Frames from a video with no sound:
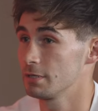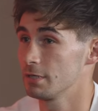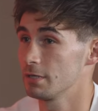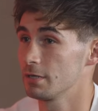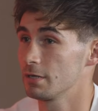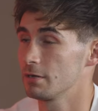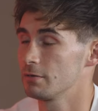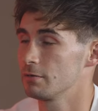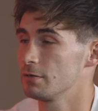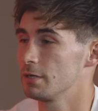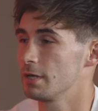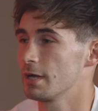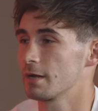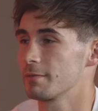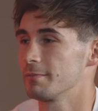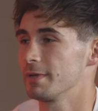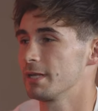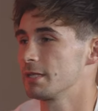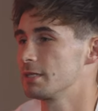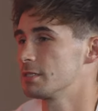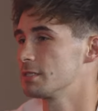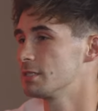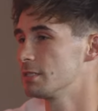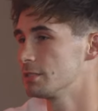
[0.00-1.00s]
Okay. You know, you got to
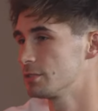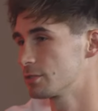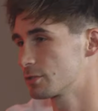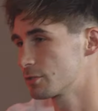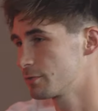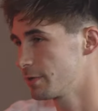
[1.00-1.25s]
make decisions